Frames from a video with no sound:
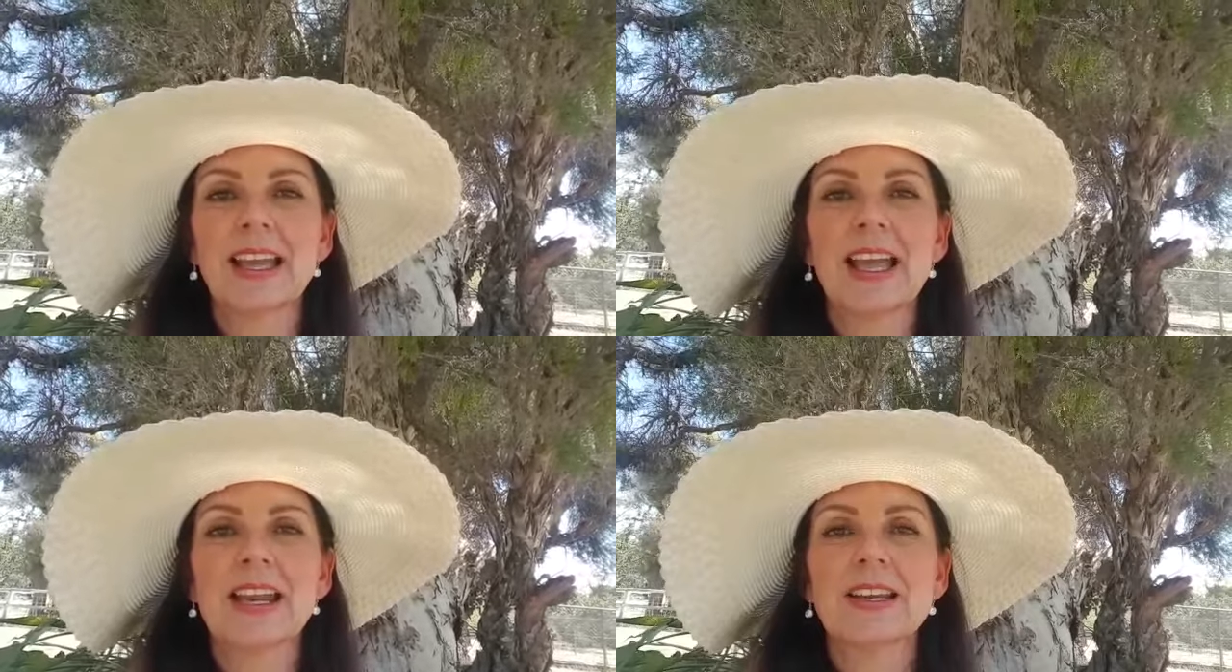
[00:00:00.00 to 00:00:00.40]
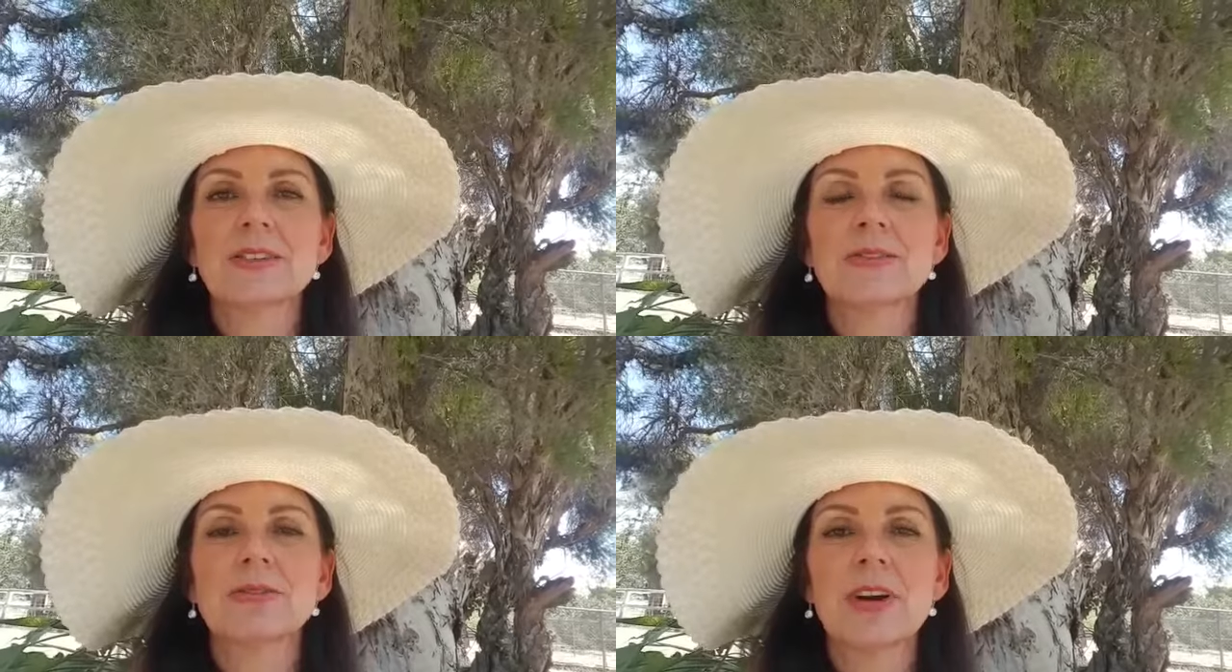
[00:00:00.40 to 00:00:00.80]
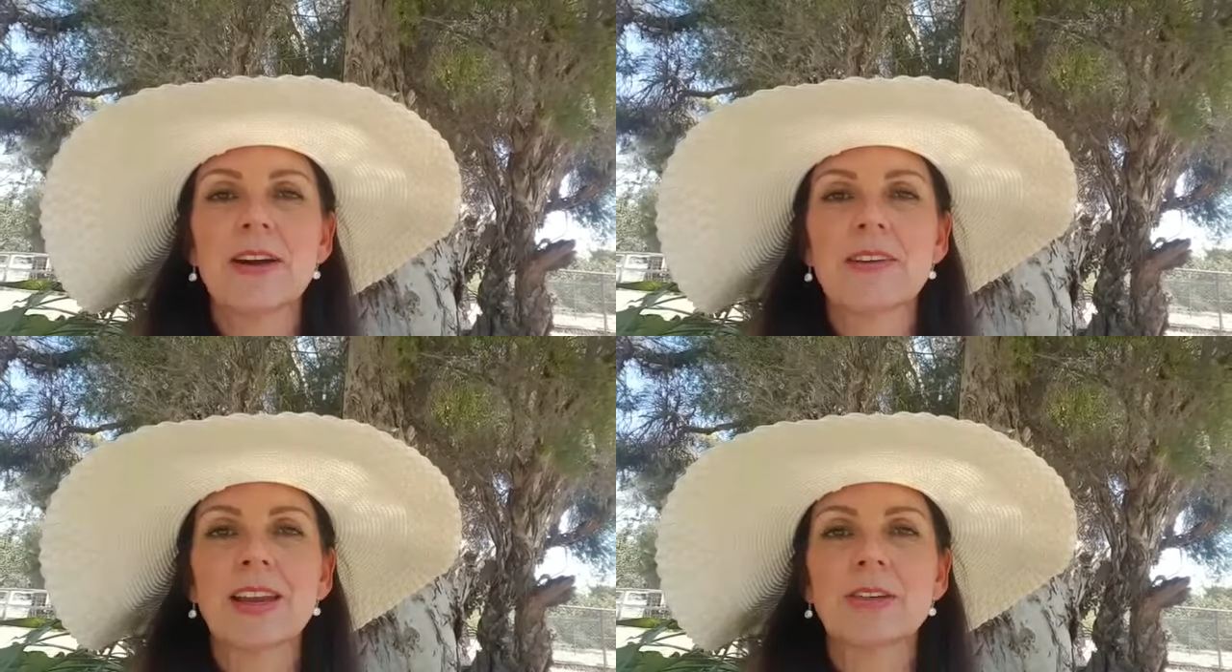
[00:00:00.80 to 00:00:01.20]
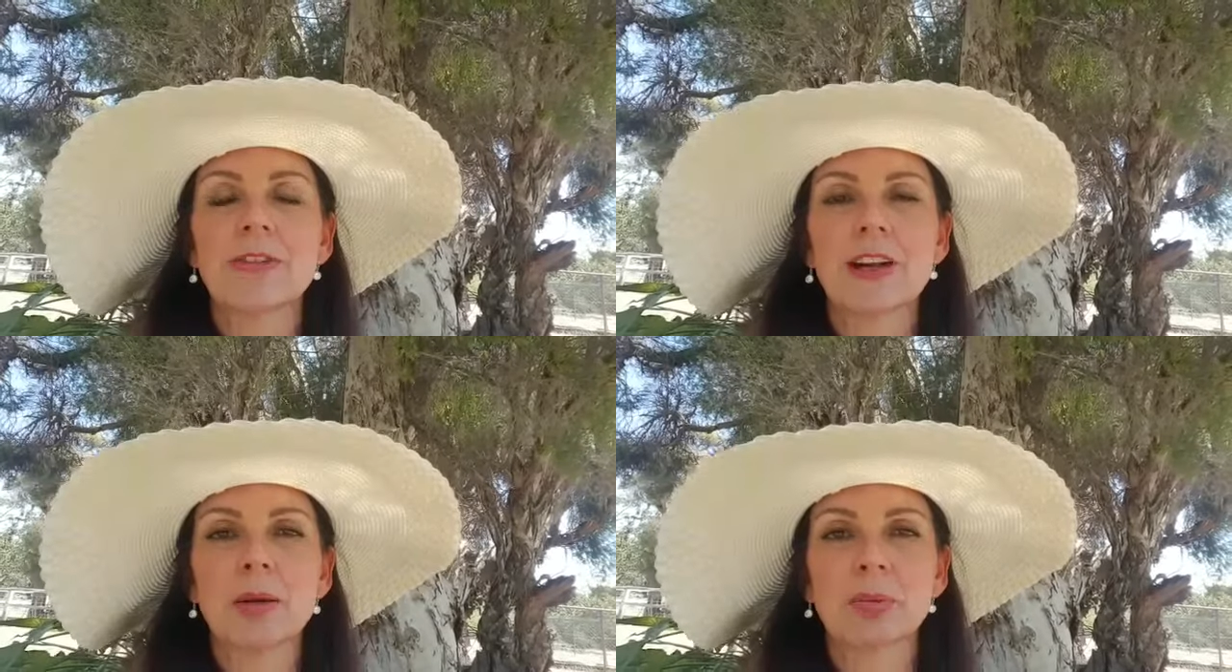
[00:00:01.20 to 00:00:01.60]
it is very,
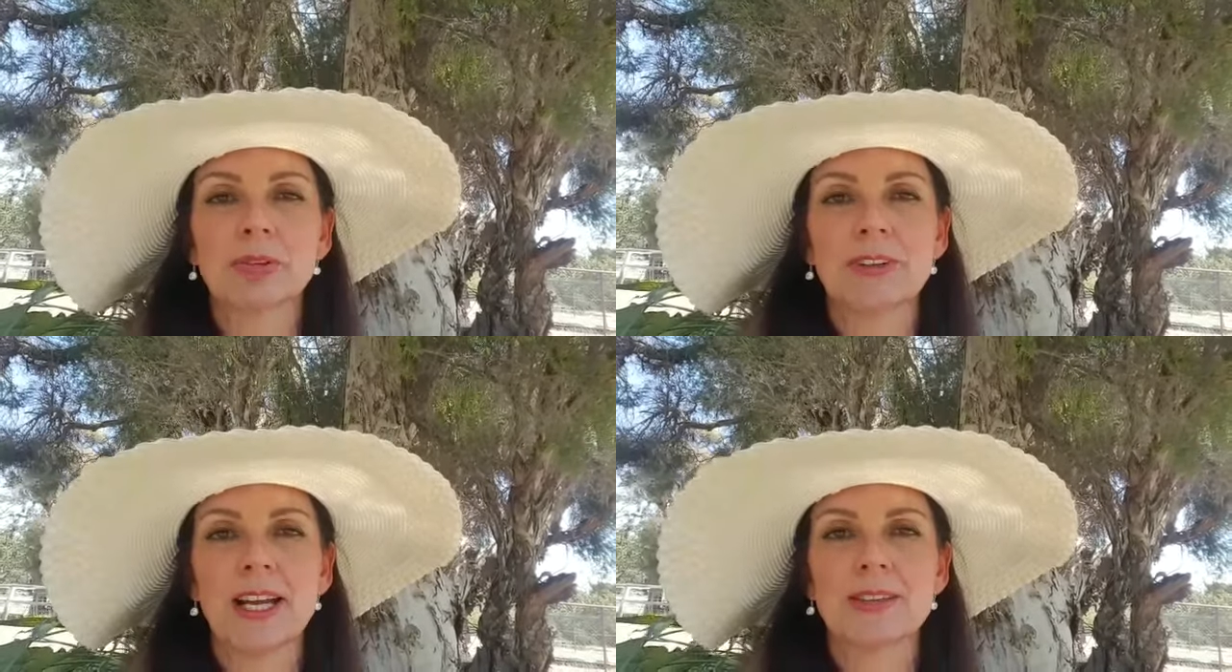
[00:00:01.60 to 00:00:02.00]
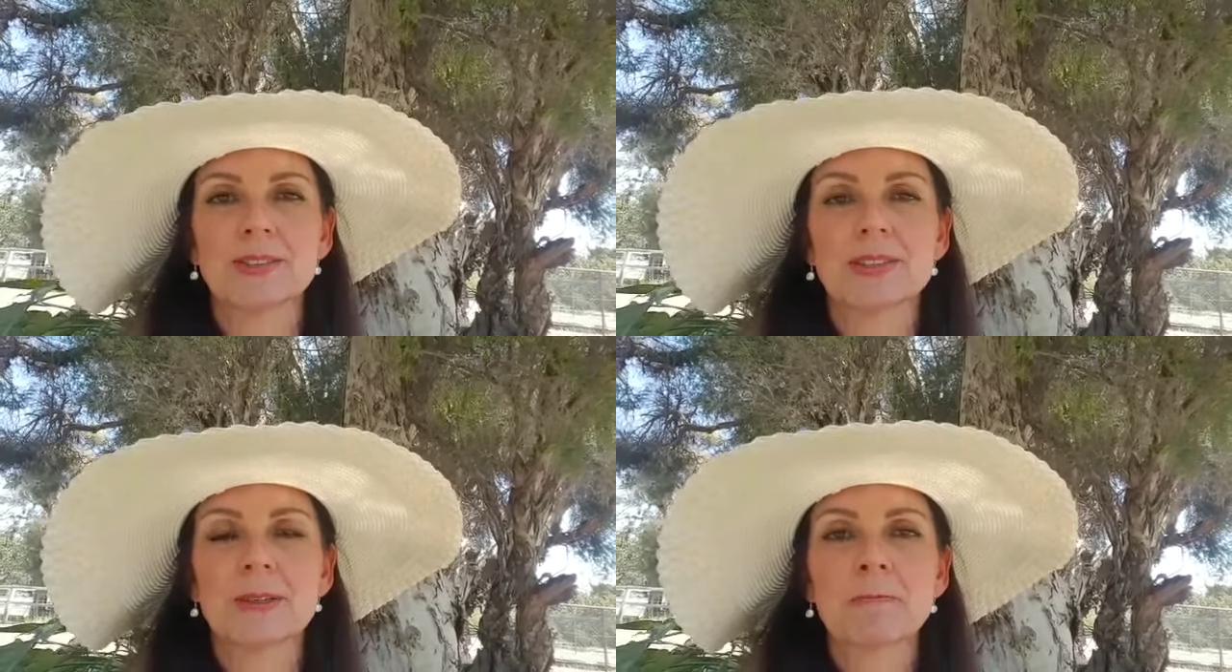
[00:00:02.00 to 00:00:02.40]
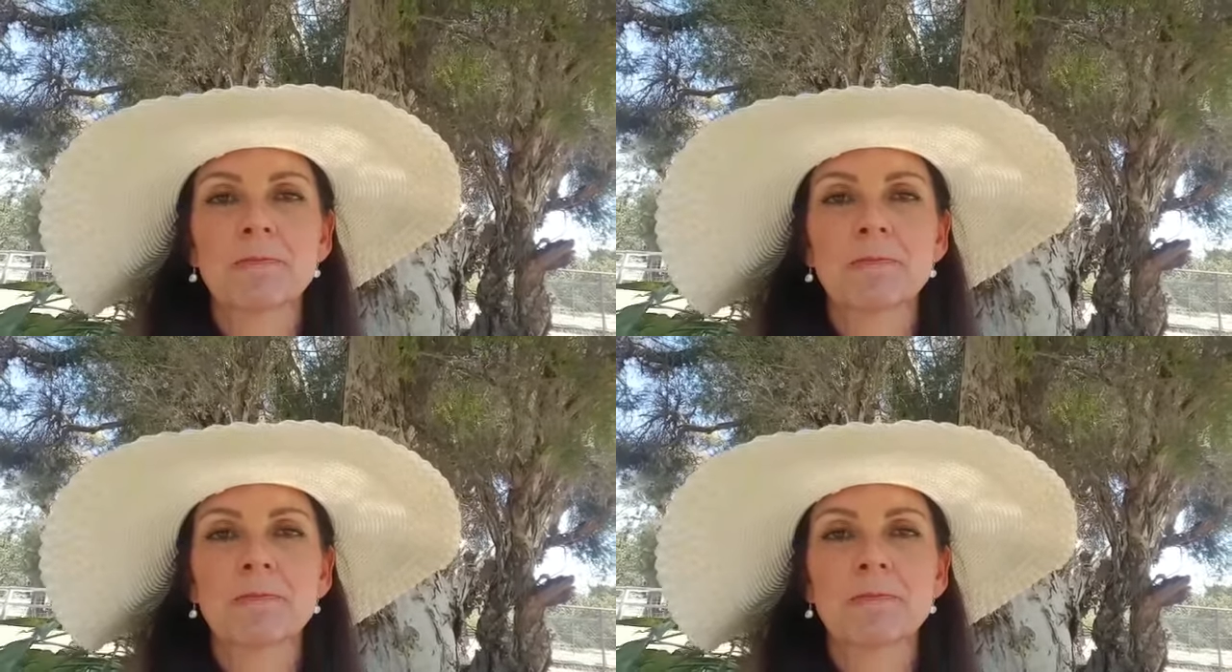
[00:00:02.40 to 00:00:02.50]
very profound.